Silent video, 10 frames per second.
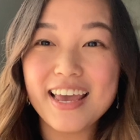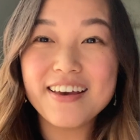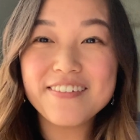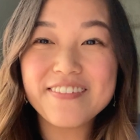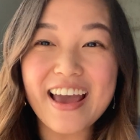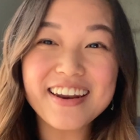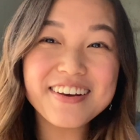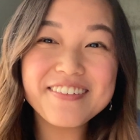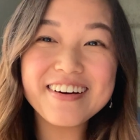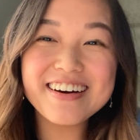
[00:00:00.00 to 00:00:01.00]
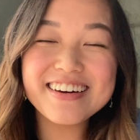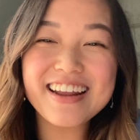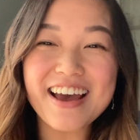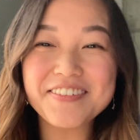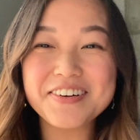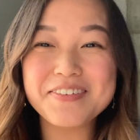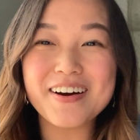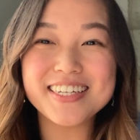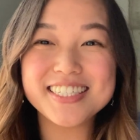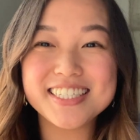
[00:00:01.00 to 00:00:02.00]
If anyone ever
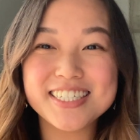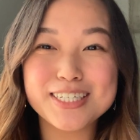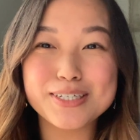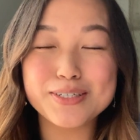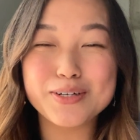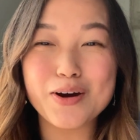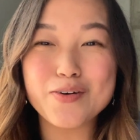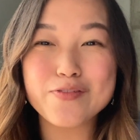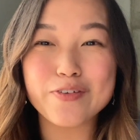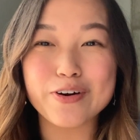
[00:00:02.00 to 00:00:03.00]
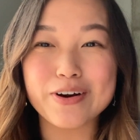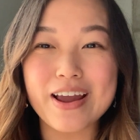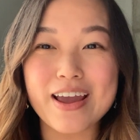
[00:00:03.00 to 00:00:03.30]
wants to go for